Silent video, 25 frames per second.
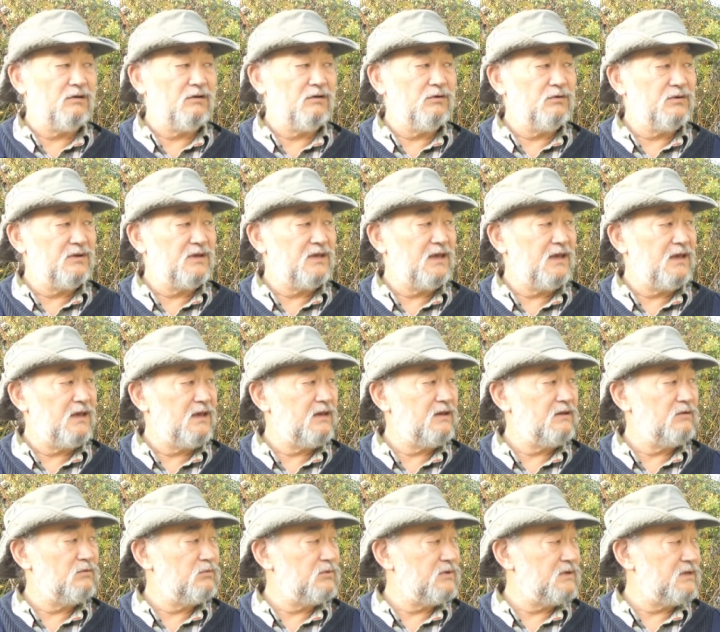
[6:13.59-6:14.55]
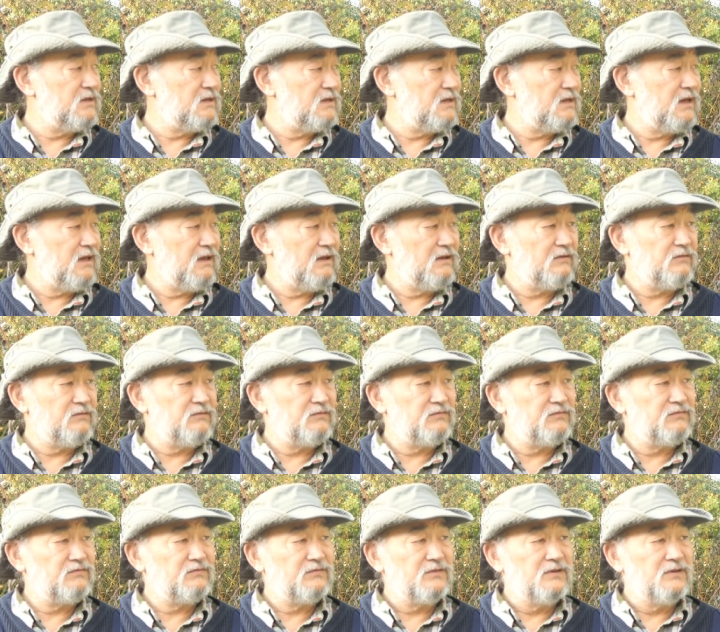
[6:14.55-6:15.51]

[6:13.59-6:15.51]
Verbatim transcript: okay, we have